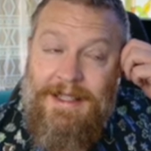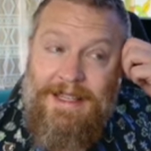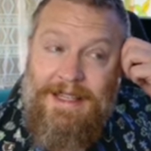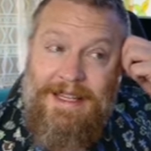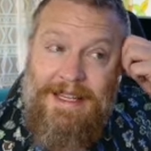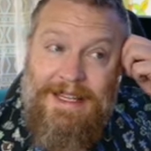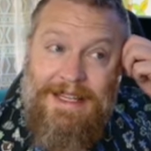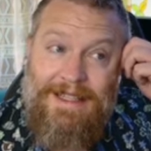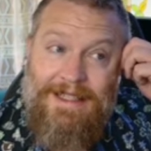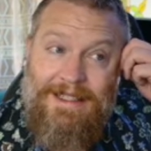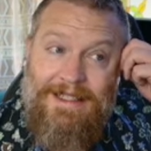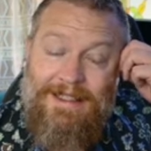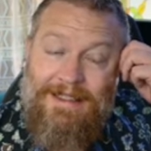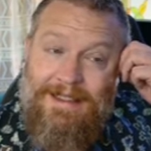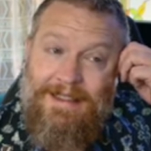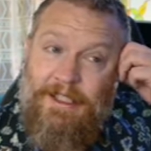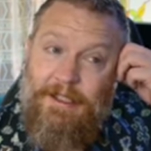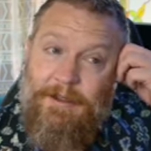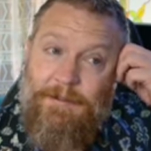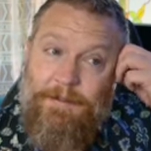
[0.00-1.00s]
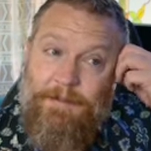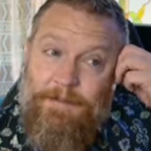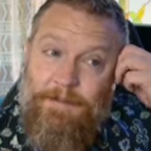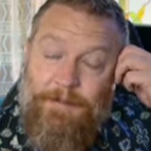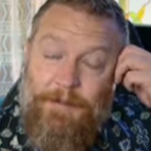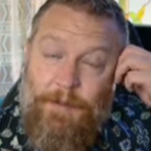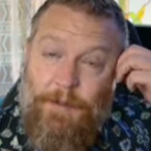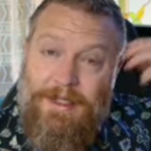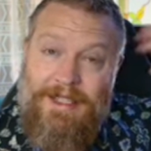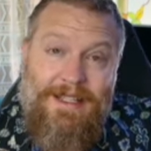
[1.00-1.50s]
need
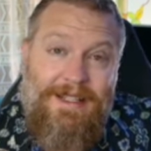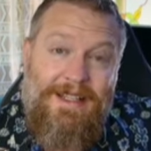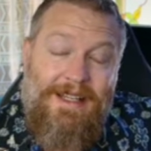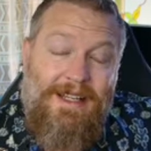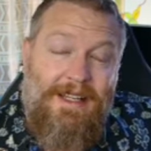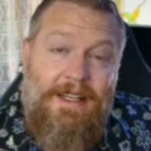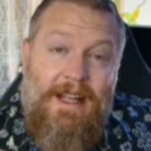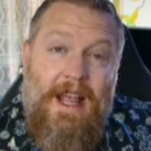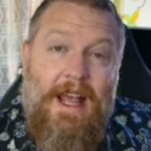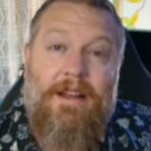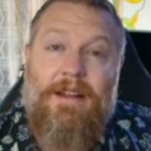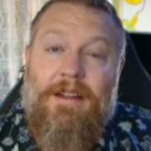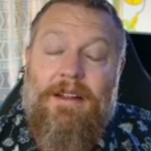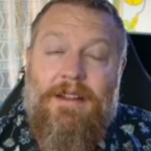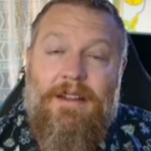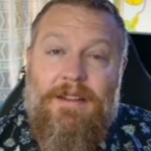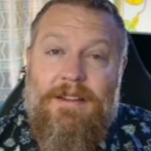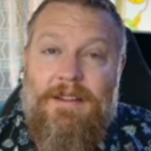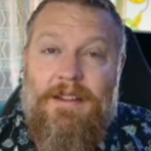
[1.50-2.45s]
Anakin's